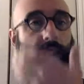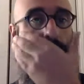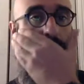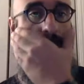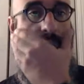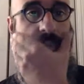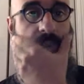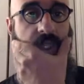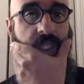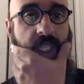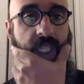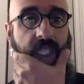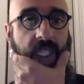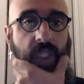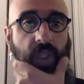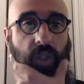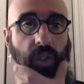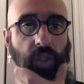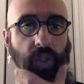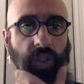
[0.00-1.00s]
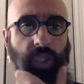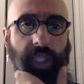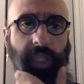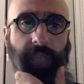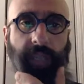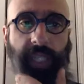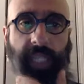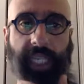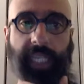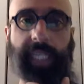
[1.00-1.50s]
So when he grows up,
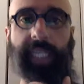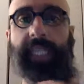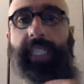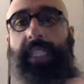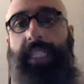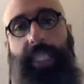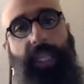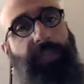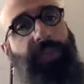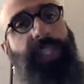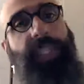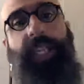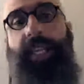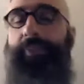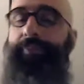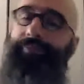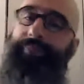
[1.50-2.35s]
he kind of accepts that,